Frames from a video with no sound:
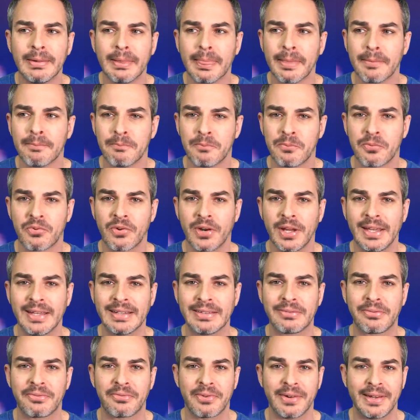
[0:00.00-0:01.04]

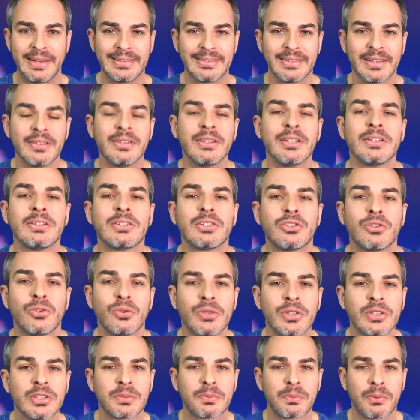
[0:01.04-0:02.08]
brand friendliness to
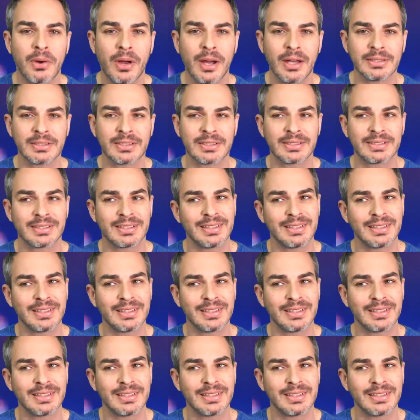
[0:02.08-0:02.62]
this process.